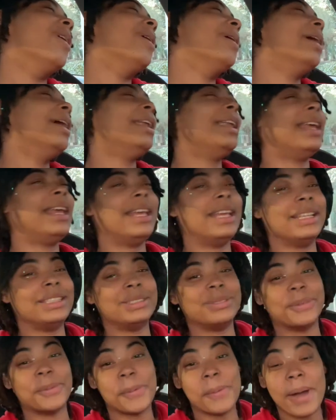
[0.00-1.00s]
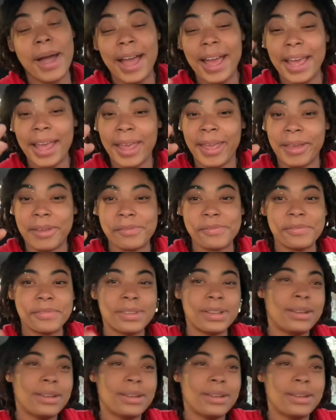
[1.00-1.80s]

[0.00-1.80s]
on his wife.